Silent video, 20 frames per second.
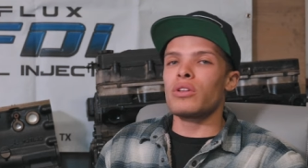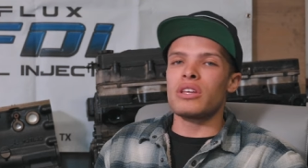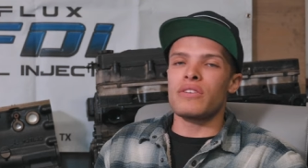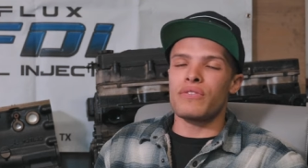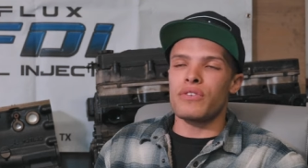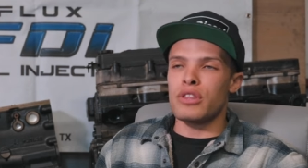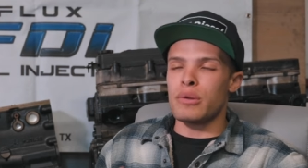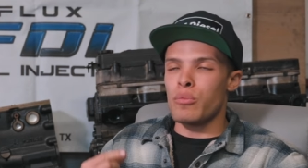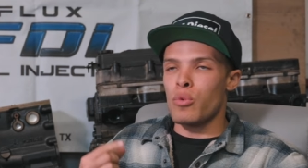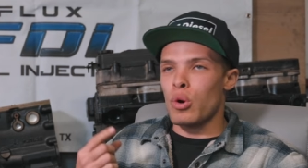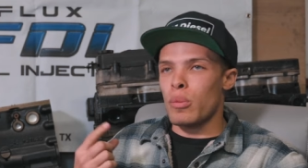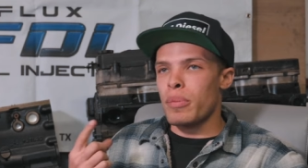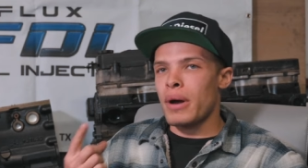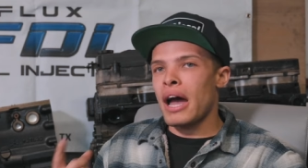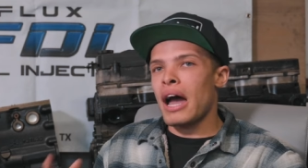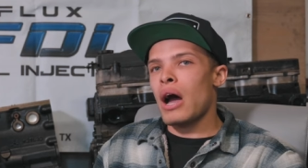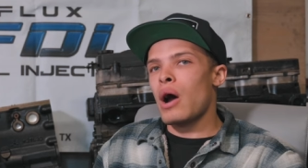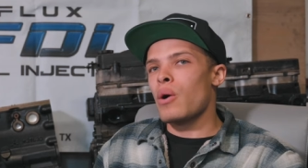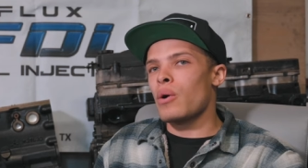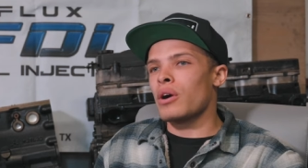only for the more
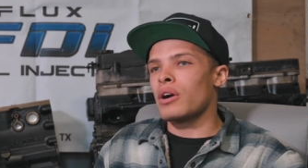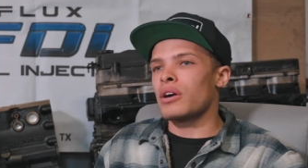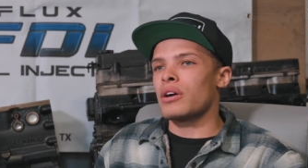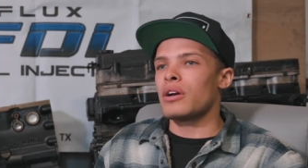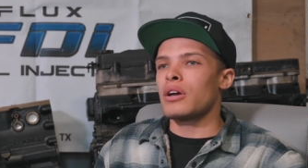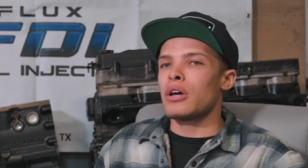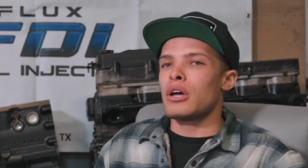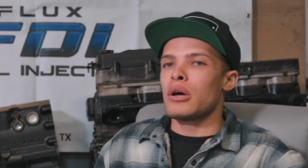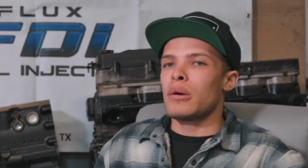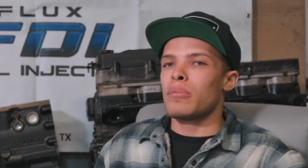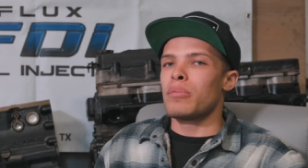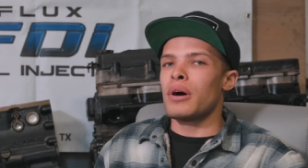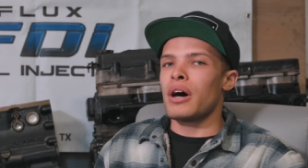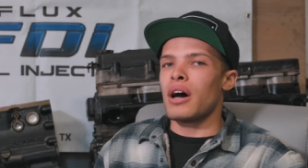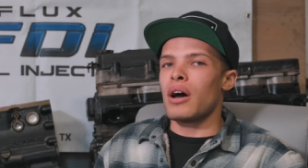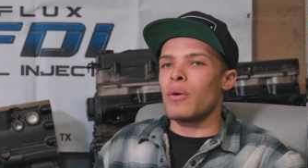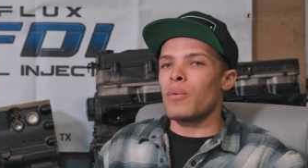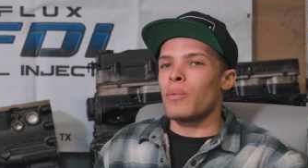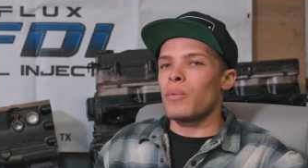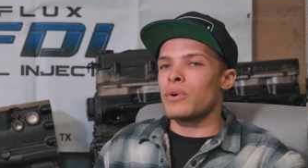power,
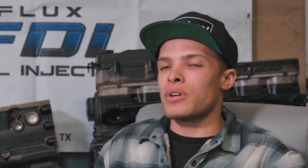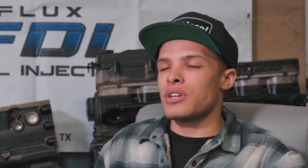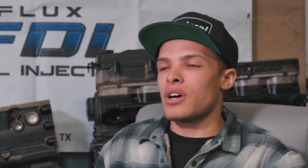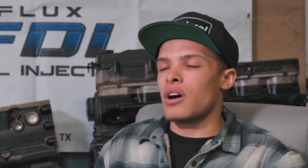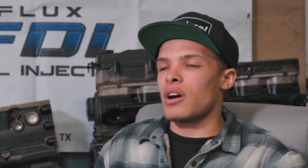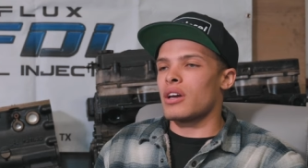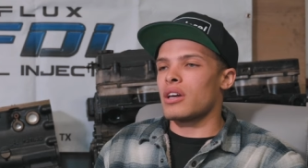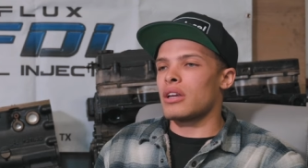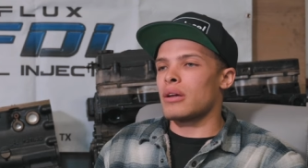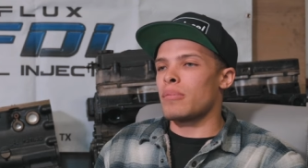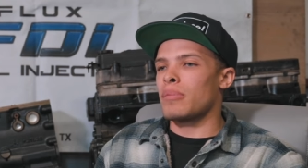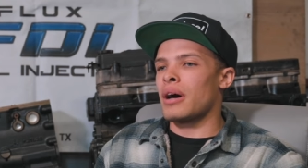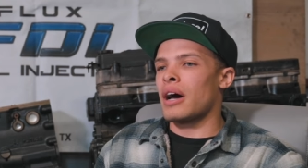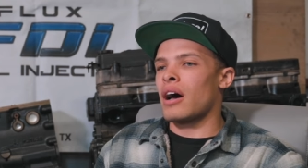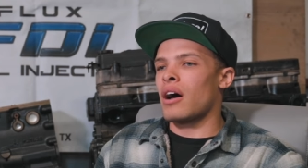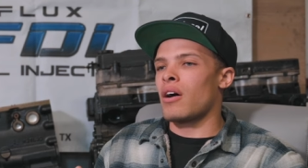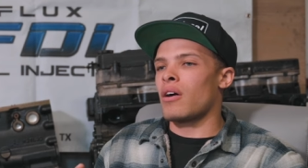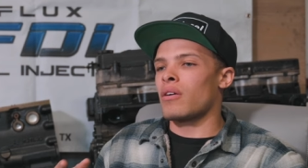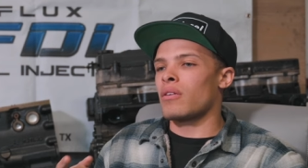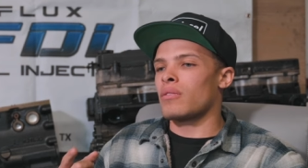but we're talking
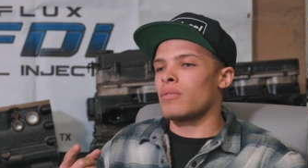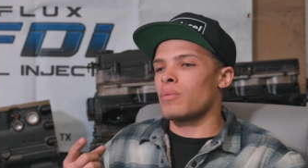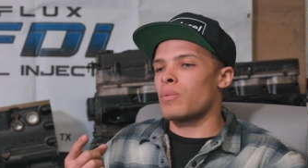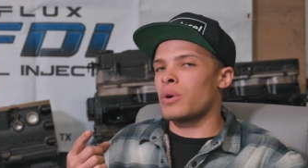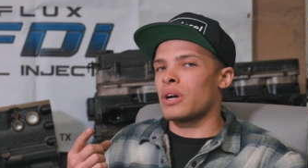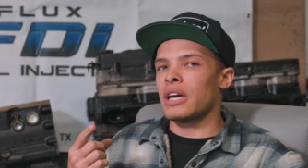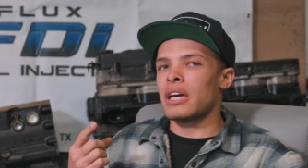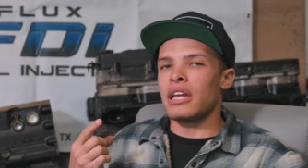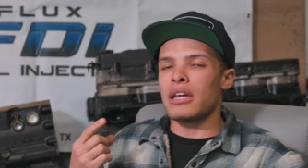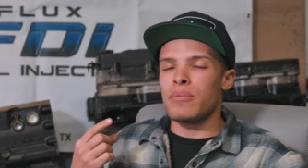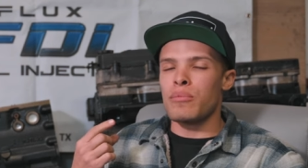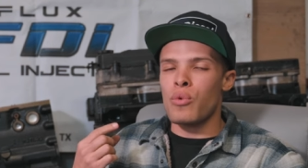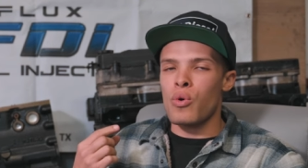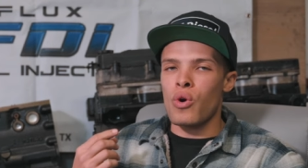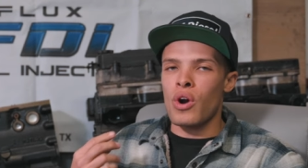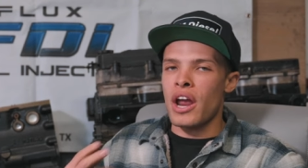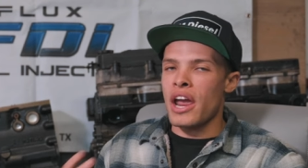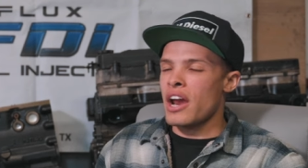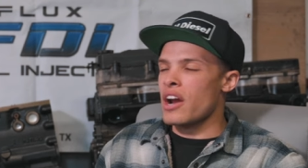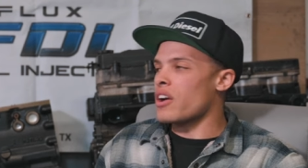about we're getting
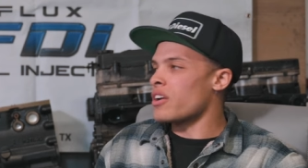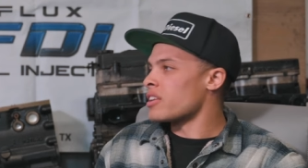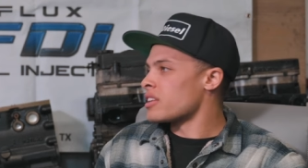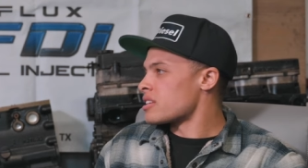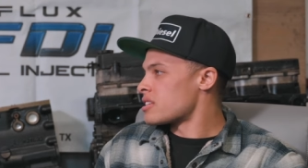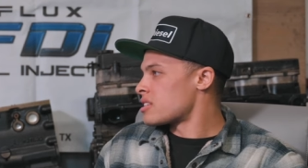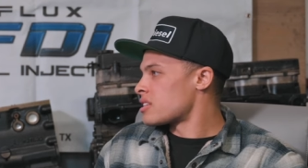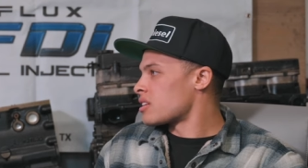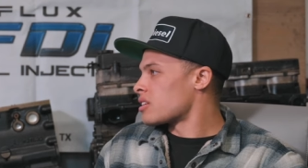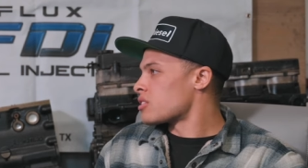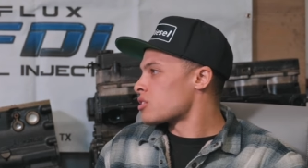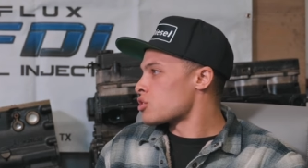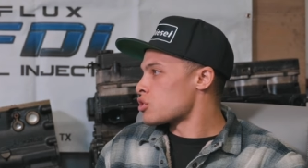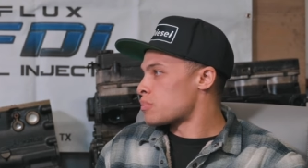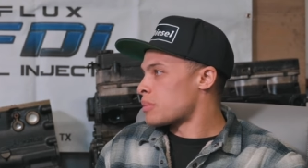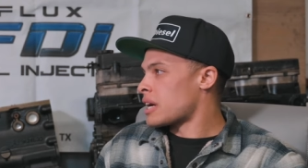more air in the cylinders.